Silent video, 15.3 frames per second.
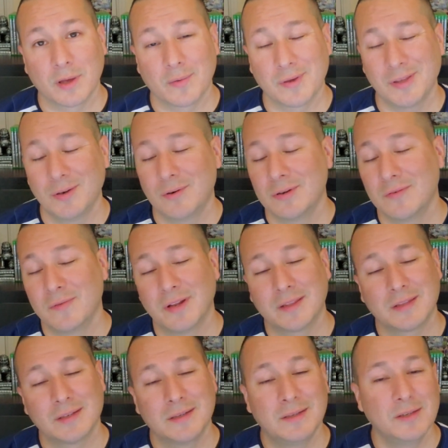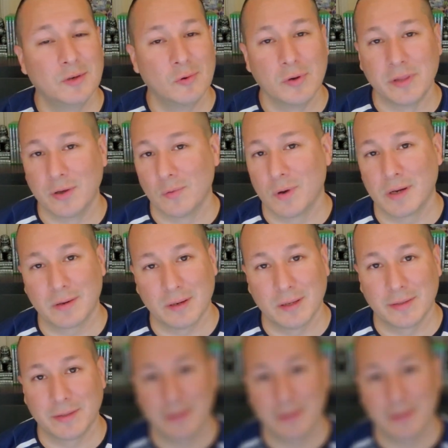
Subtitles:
That way you don't even have to deal with it while you're out